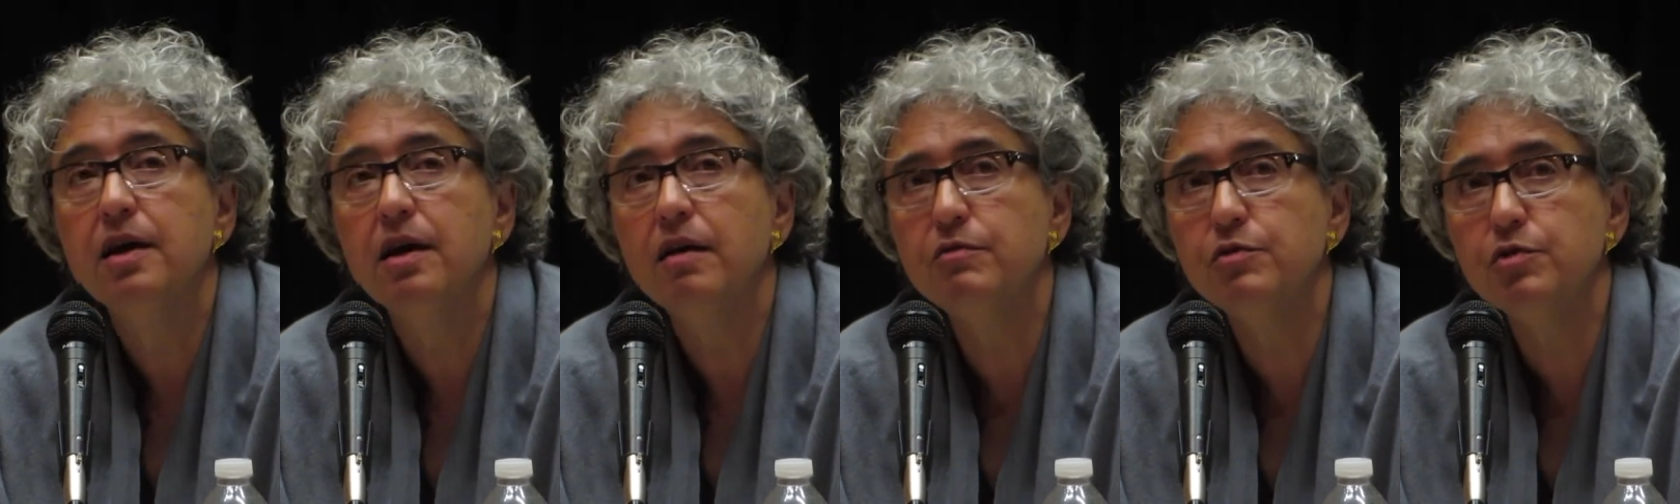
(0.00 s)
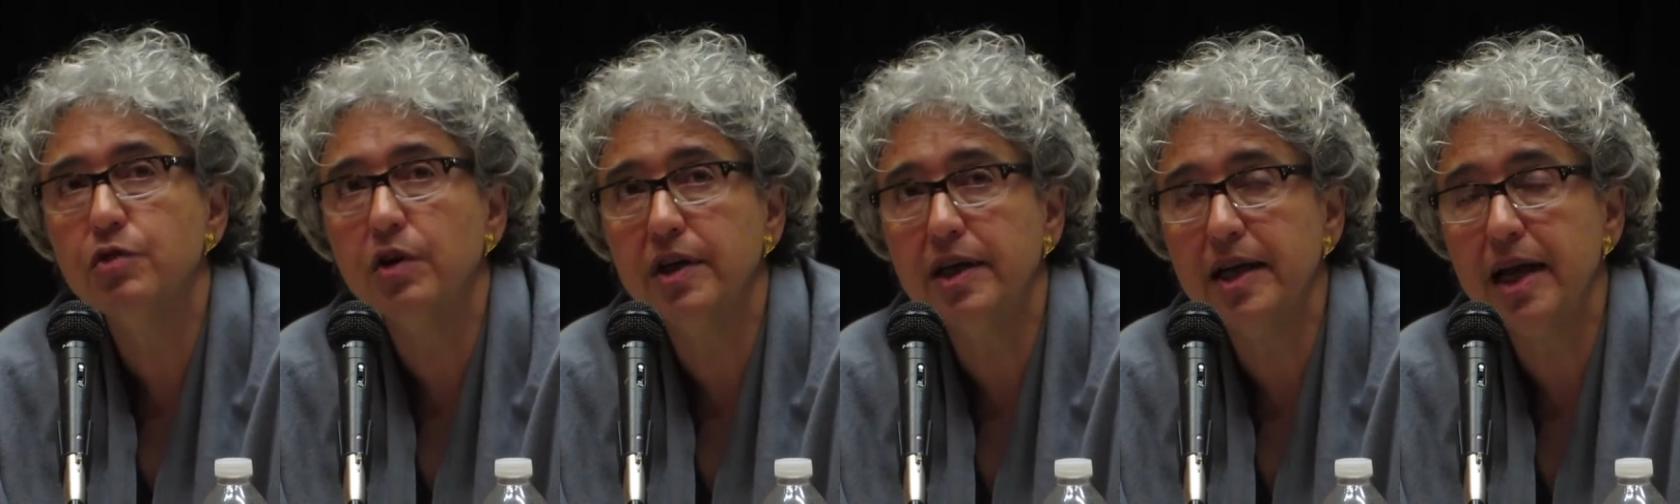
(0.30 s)
of
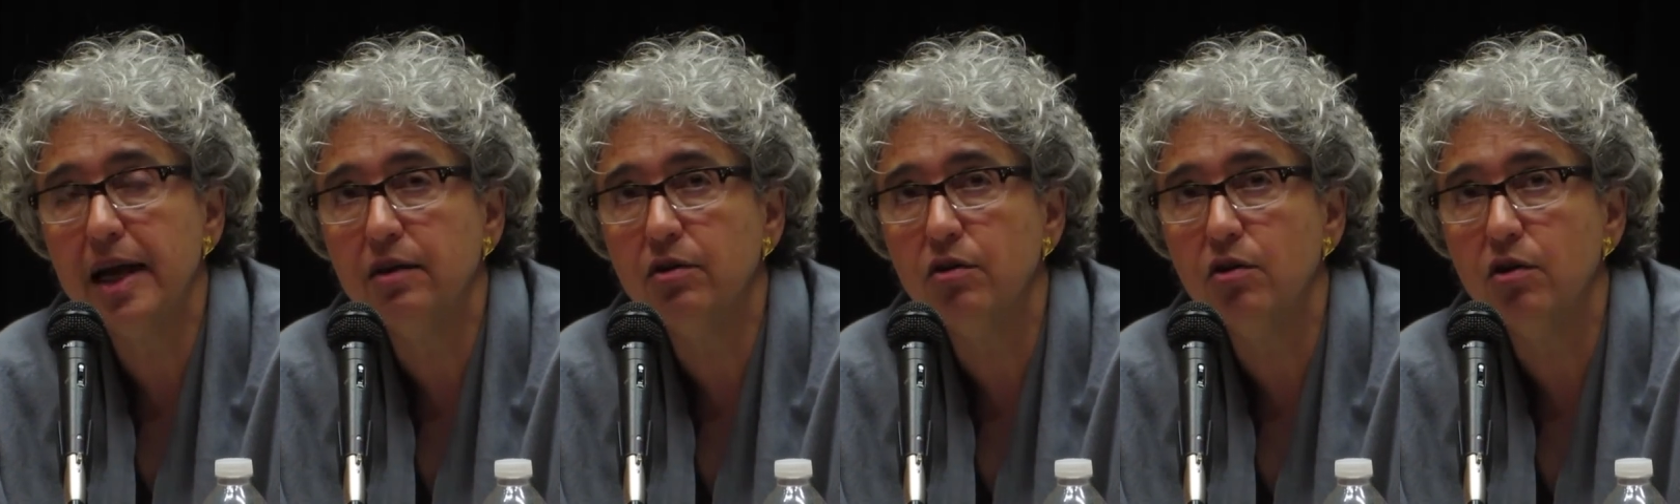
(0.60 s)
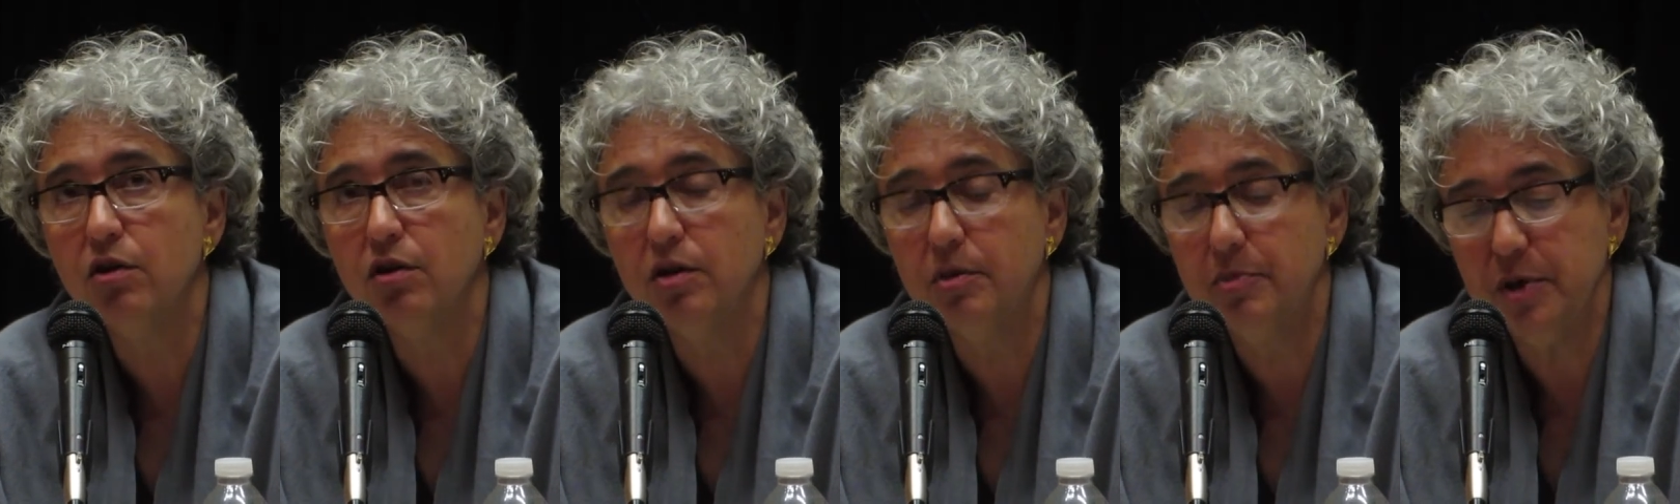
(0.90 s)
drug and
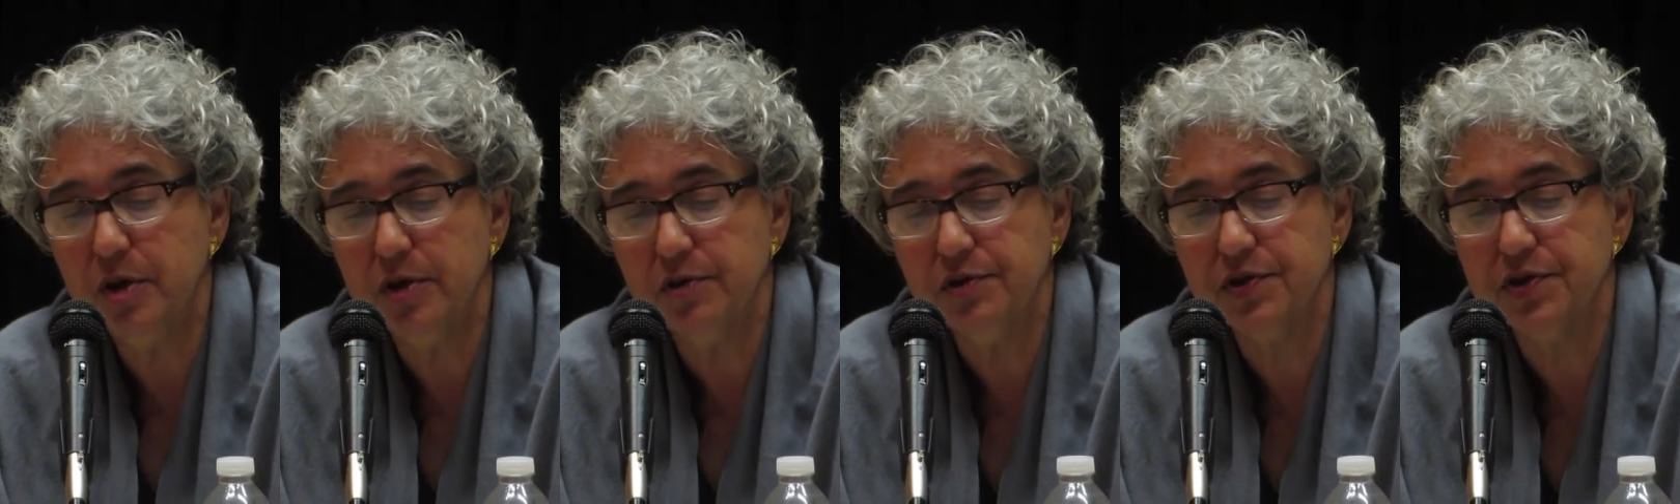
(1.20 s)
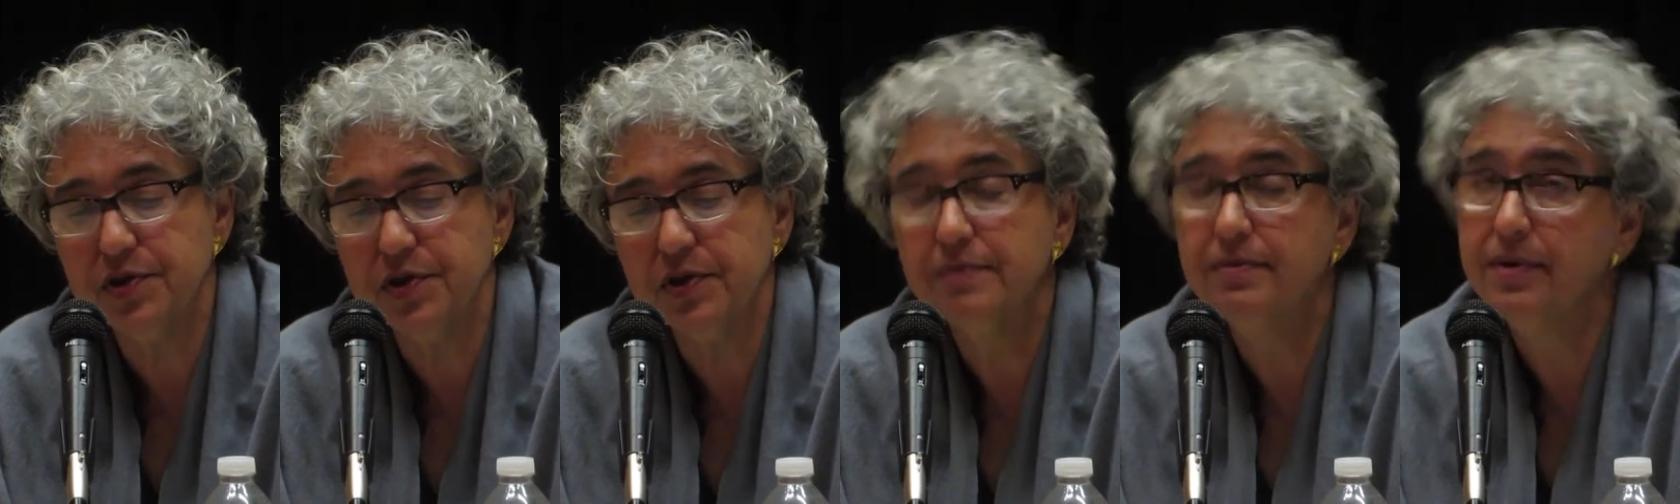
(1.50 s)
alcohol
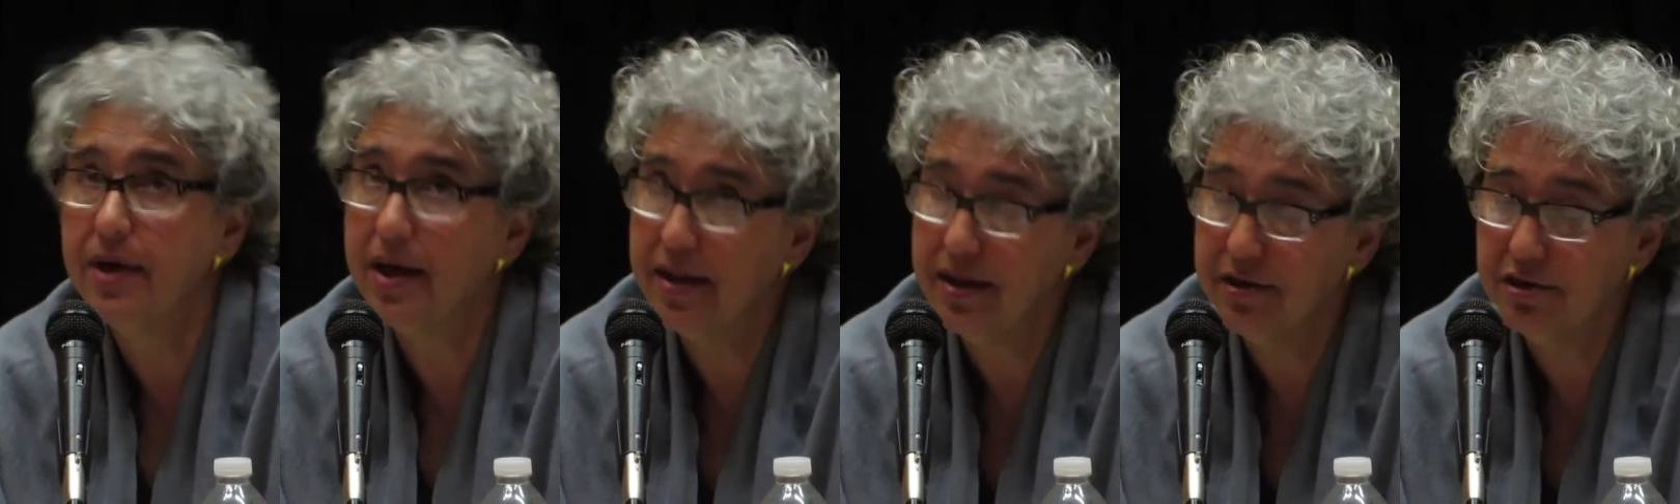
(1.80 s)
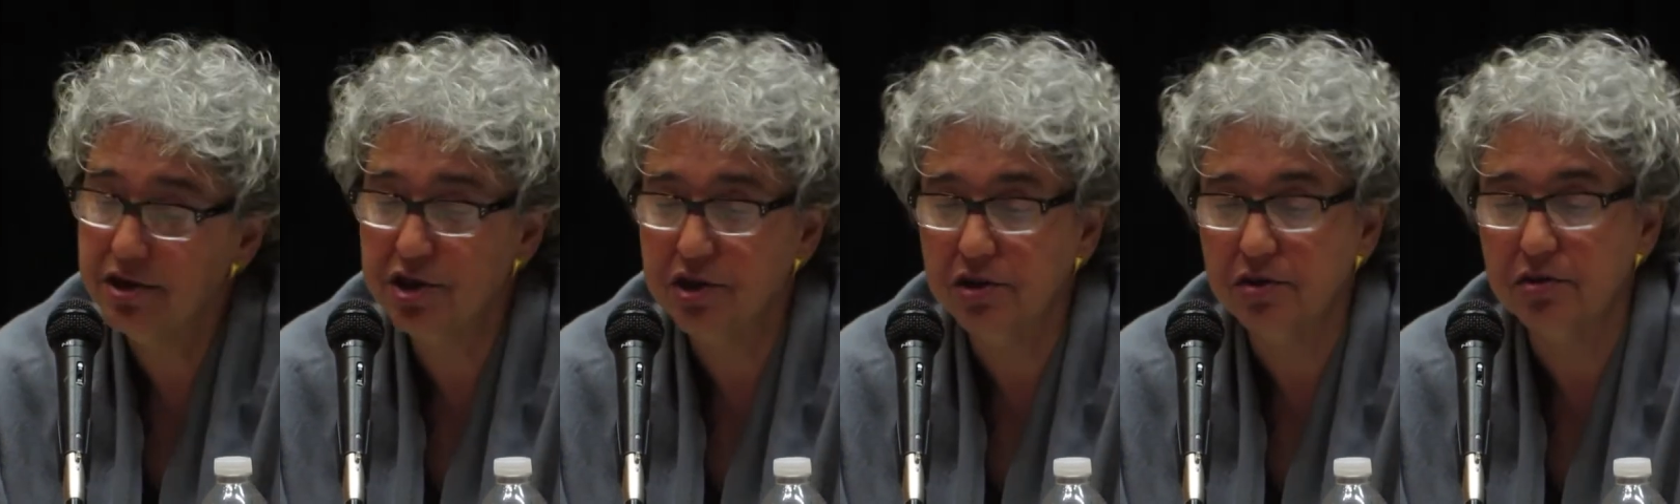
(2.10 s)
abuse and
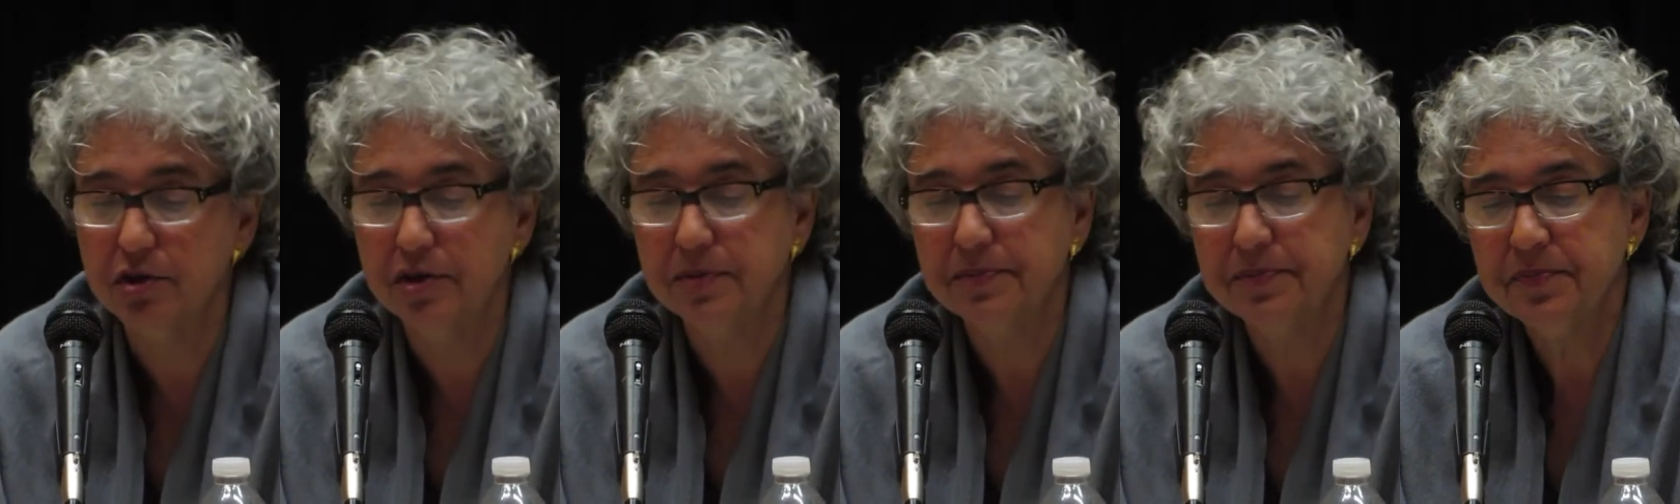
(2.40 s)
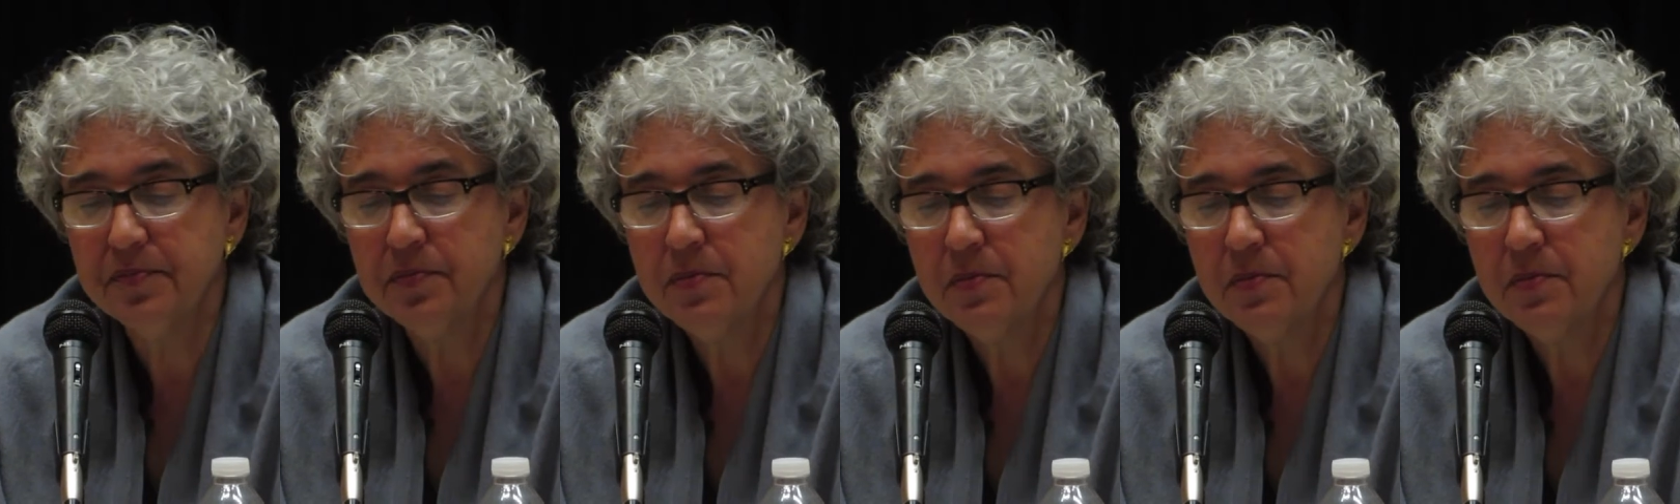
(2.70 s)
their children.